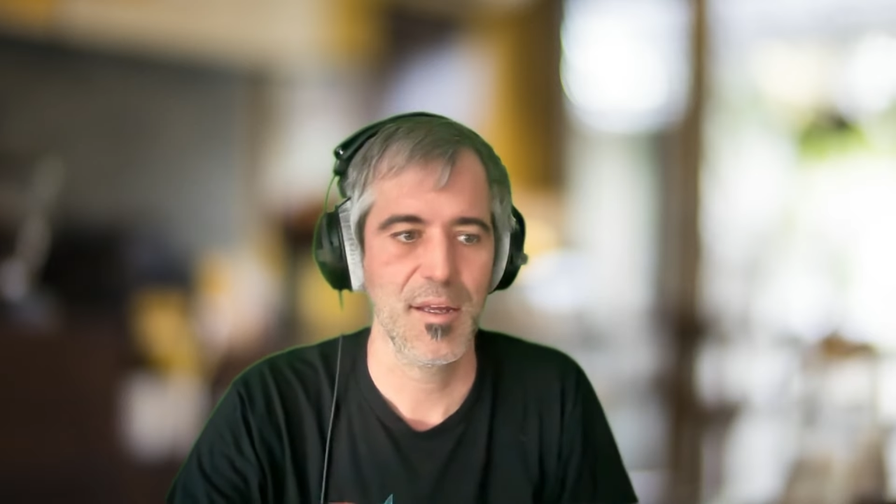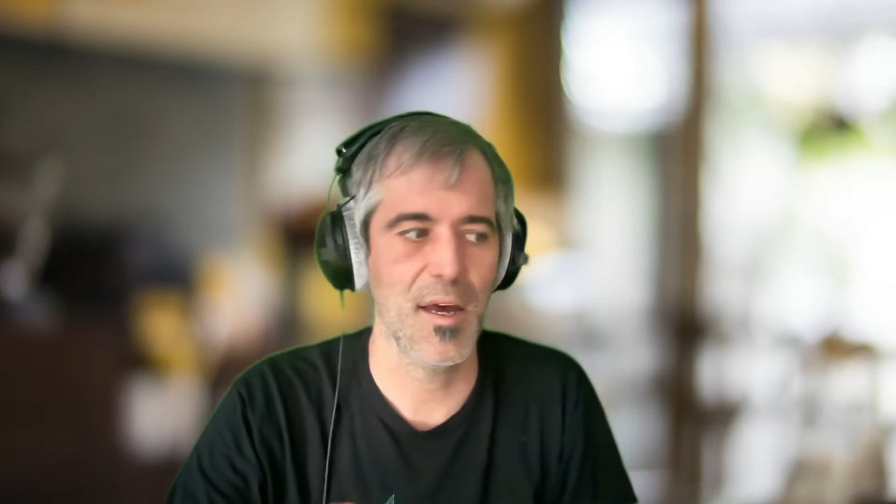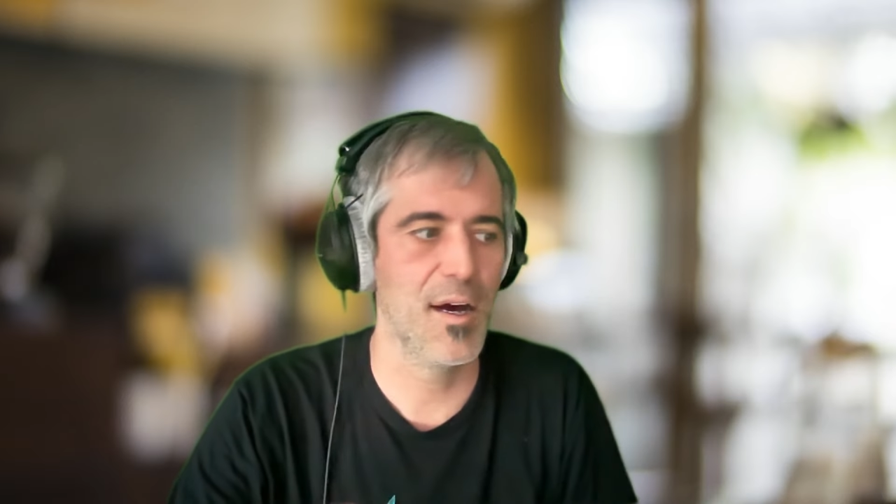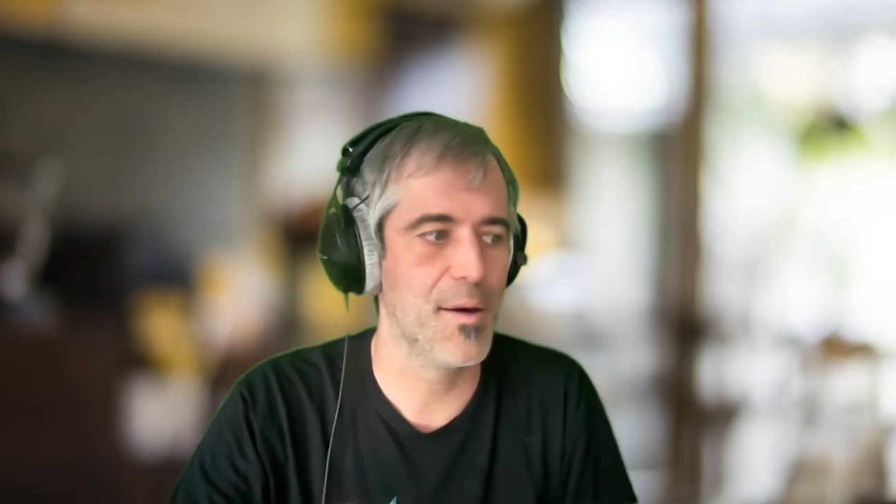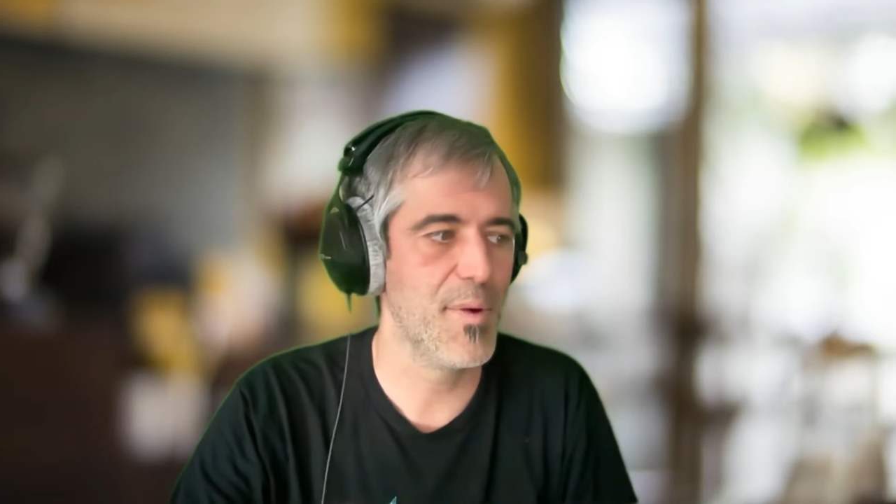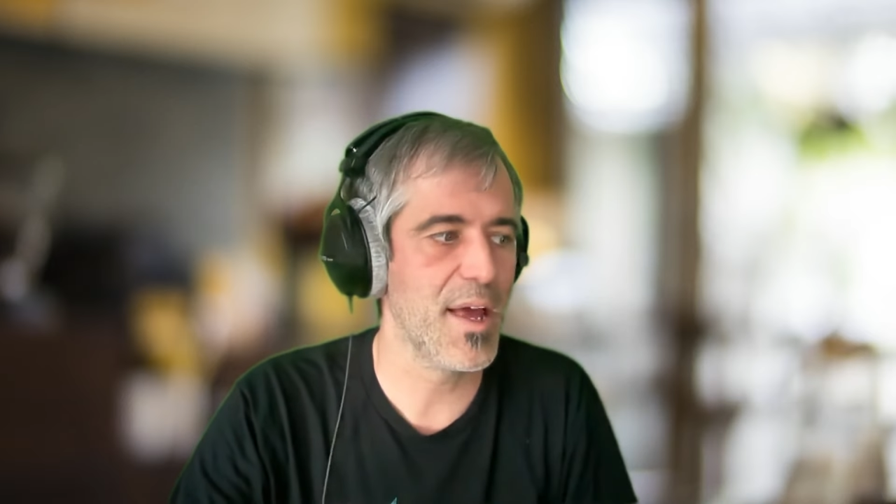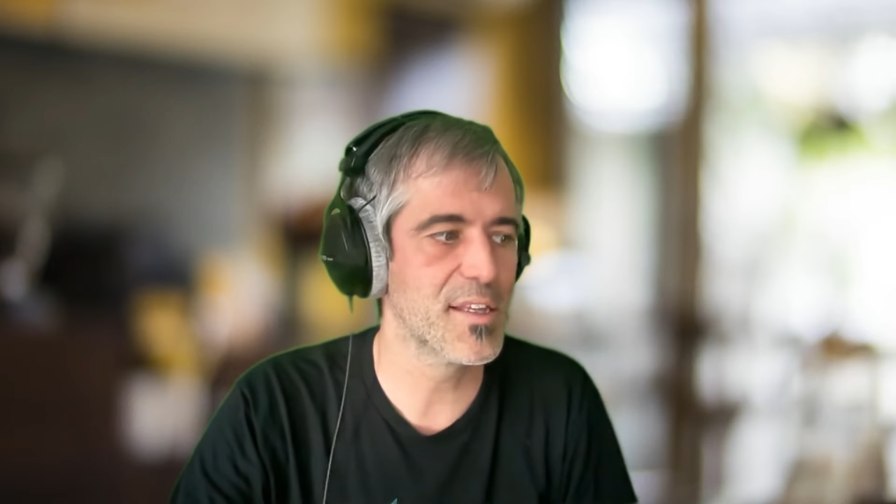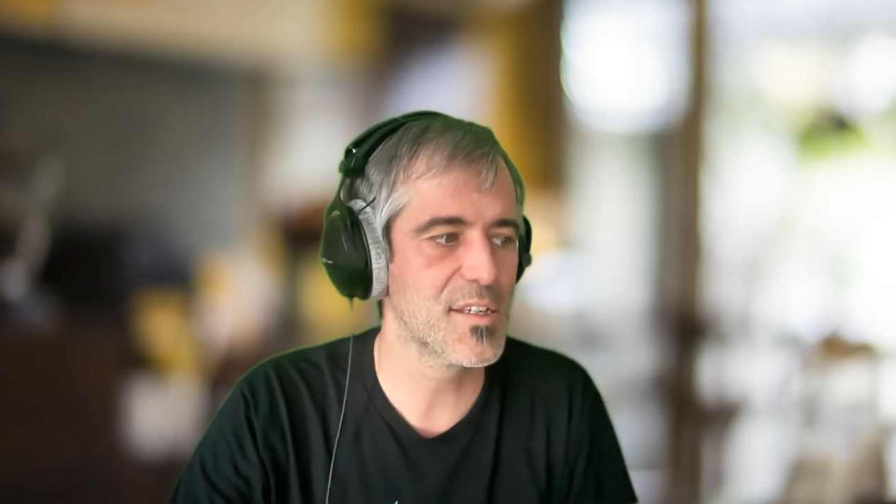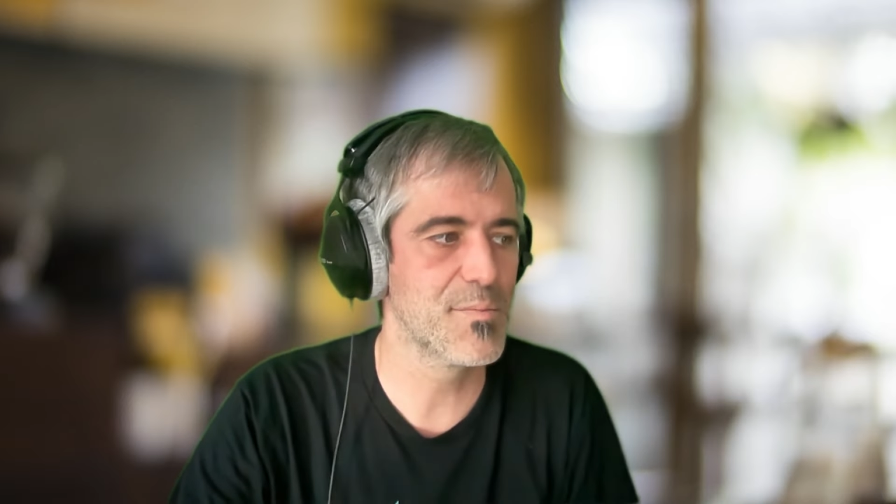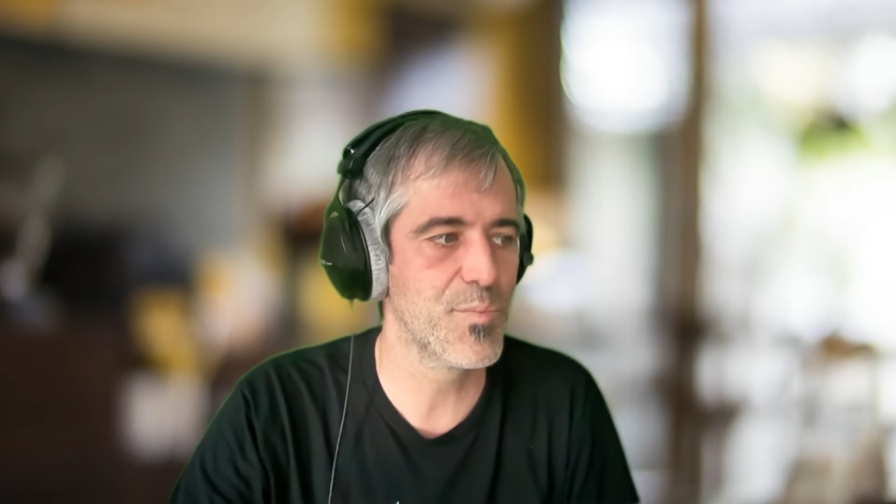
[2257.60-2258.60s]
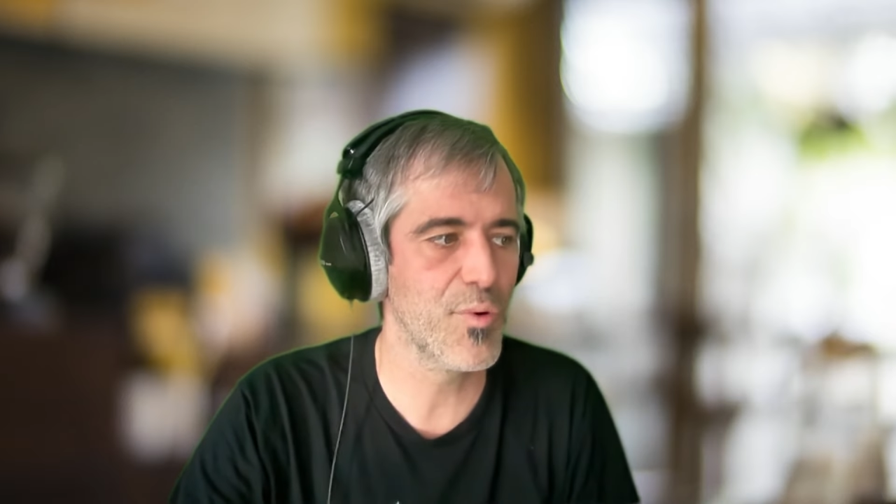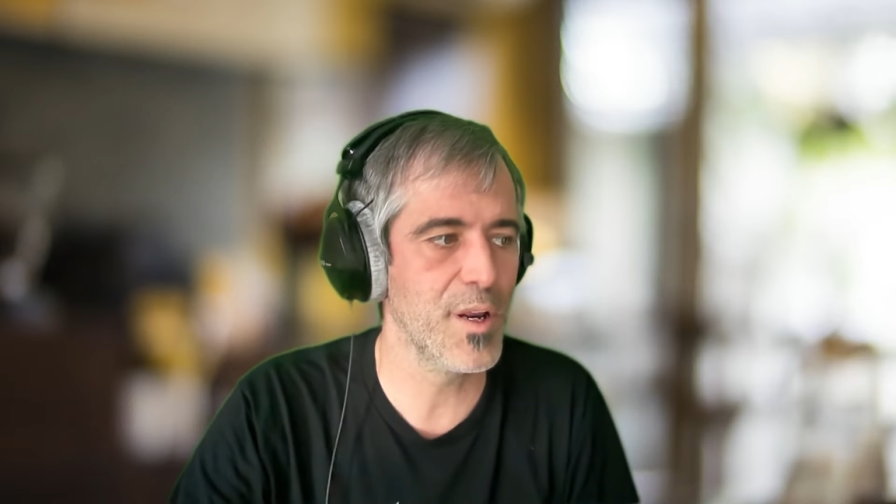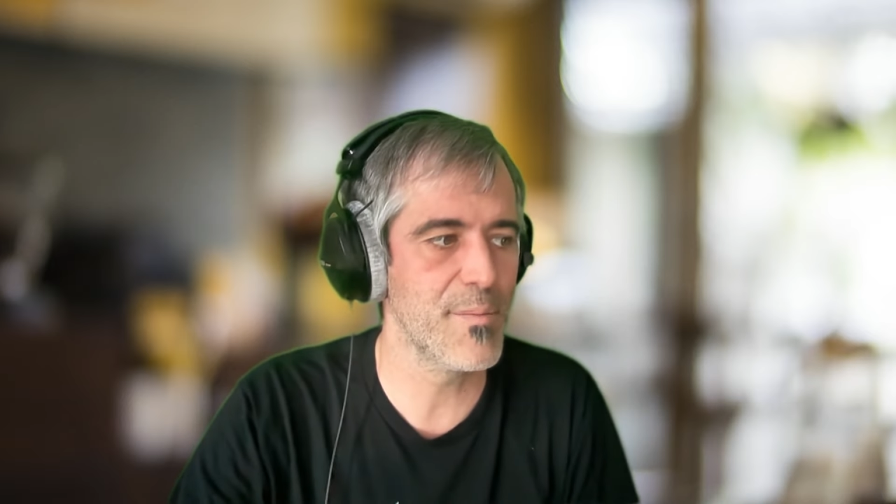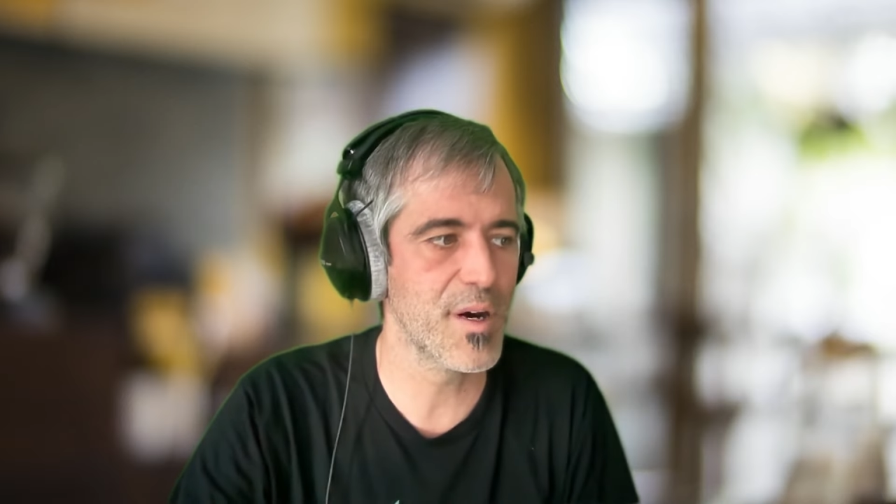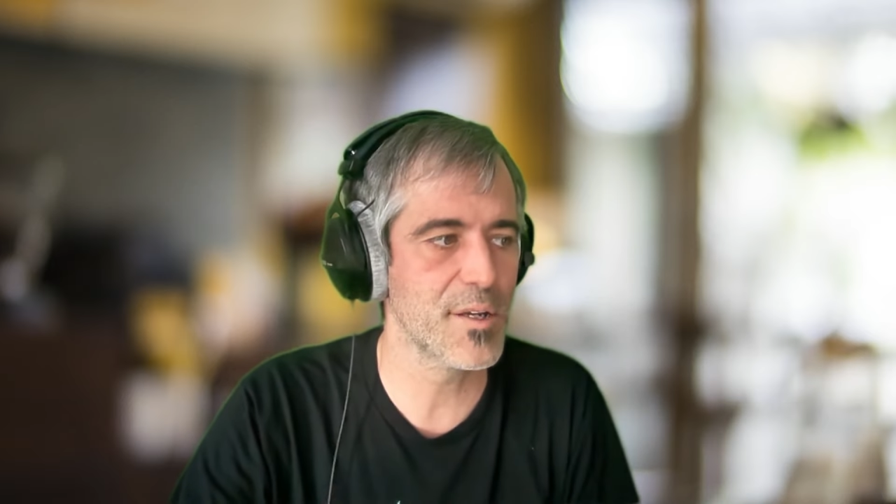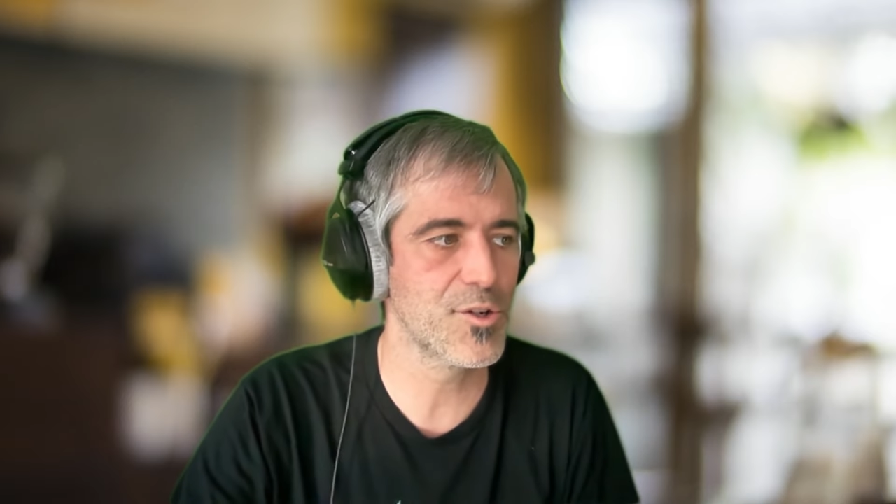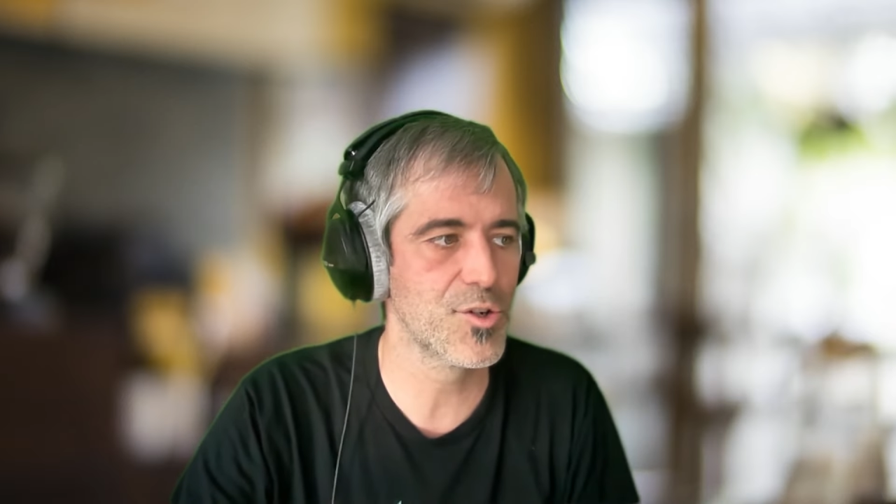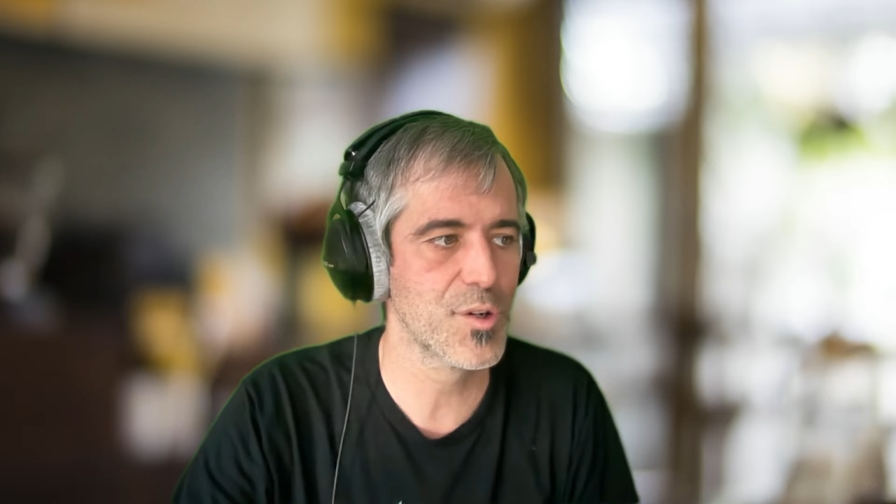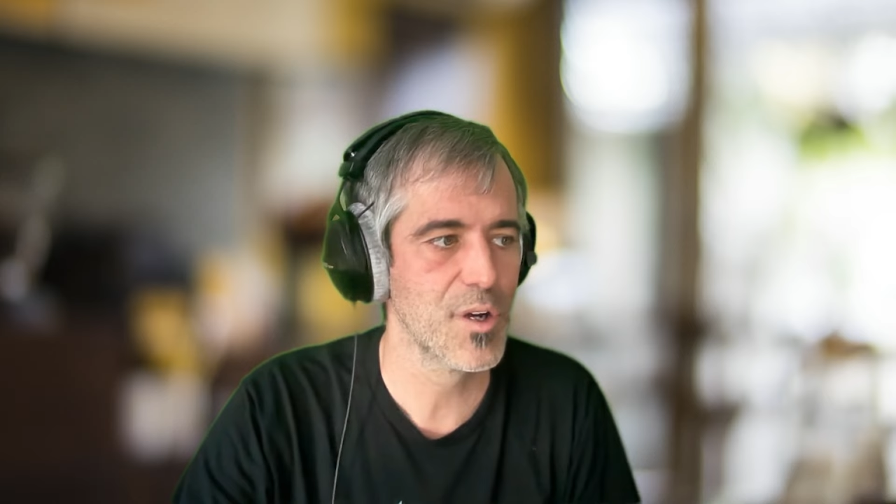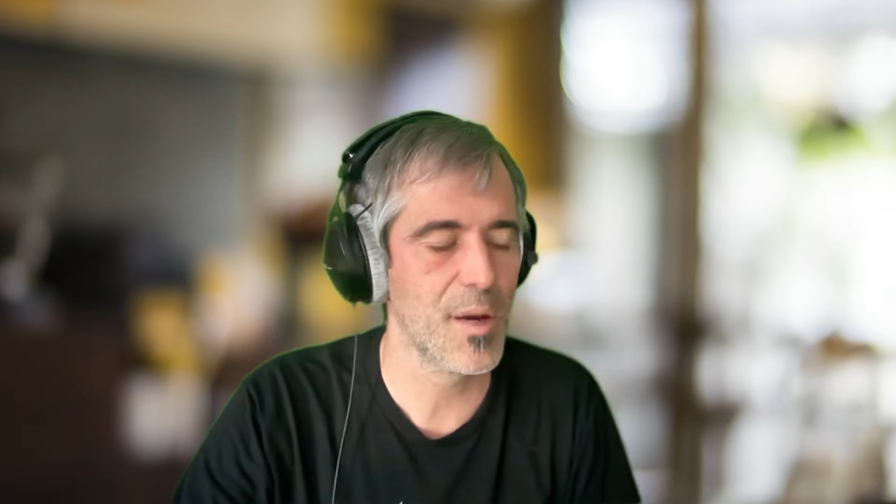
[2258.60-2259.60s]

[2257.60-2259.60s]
um, it's pretty much